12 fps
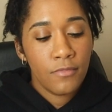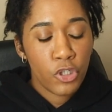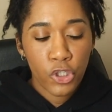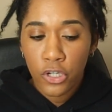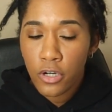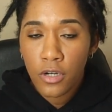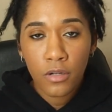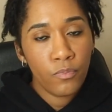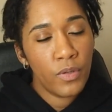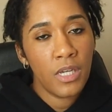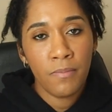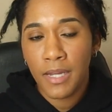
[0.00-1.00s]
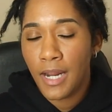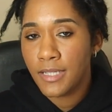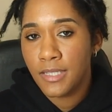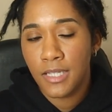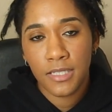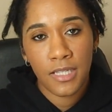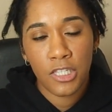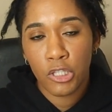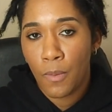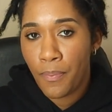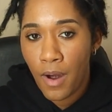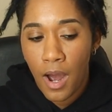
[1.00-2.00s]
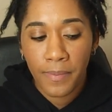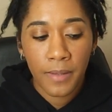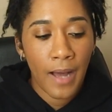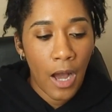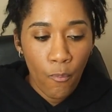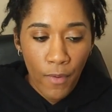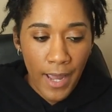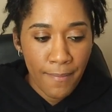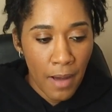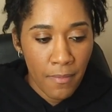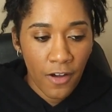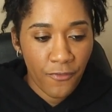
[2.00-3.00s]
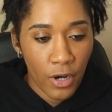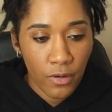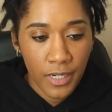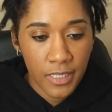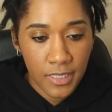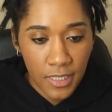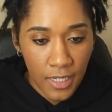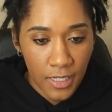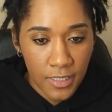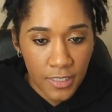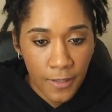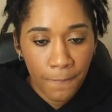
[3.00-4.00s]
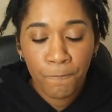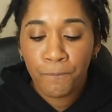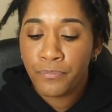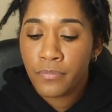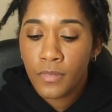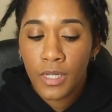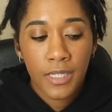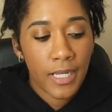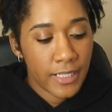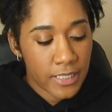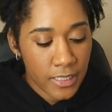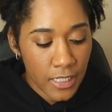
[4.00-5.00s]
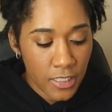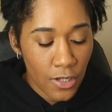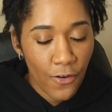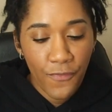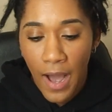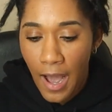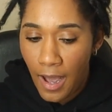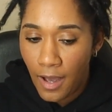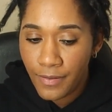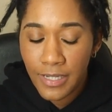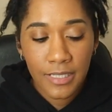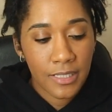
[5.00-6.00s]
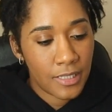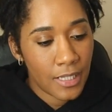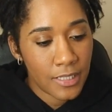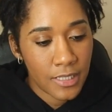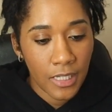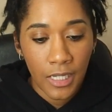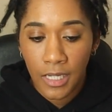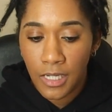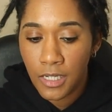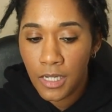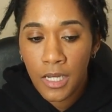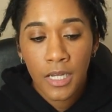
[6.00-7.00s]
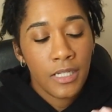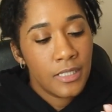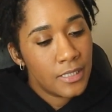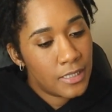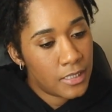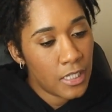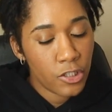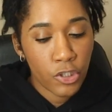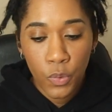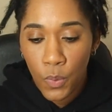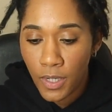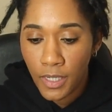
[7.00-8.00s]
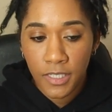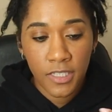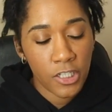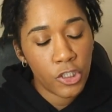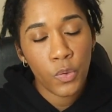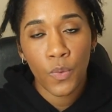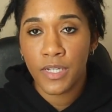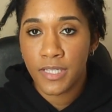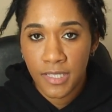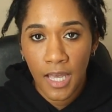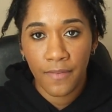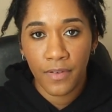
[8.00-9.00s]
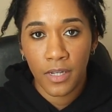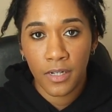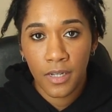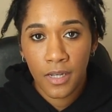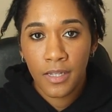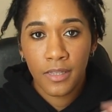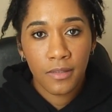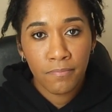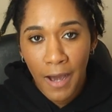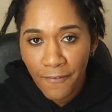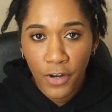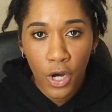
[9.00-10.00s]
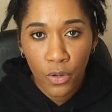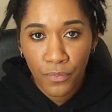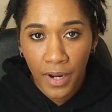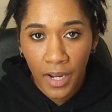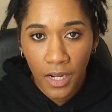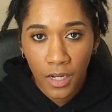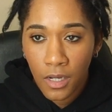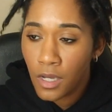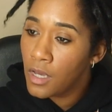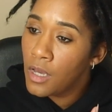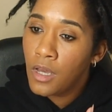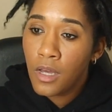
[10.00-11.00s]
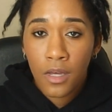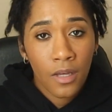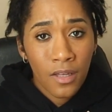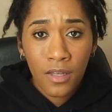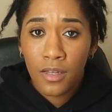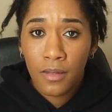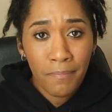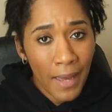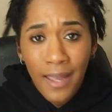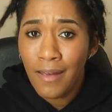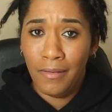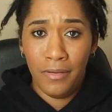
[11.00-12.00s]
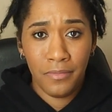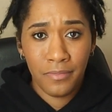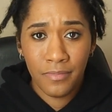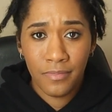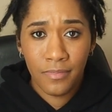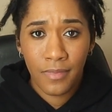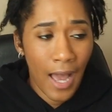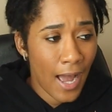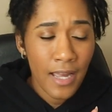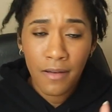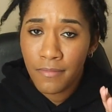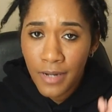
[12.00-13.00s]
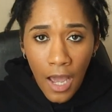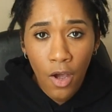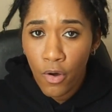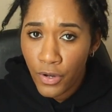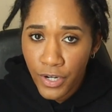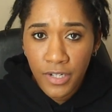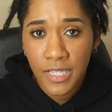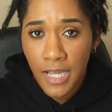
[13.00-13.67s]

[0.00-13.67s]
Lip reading: sure, we can meet at 6. That's no problem. I'm waiting by my phone at 6. It's 6:05, 6:10, 6:20, 6:27. My phone ring. Ma'am, I am not on your